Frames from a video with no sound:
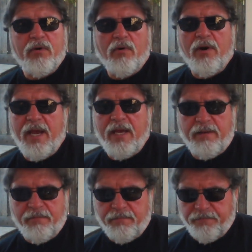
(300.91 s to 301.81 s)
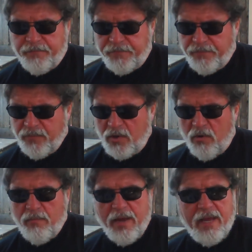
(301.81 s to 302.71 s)
or hate him,
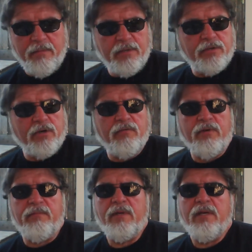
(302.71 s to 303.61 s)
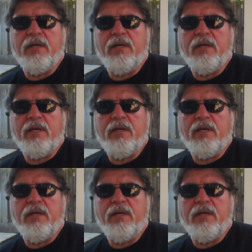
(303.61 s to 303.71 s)
obey him and serve him,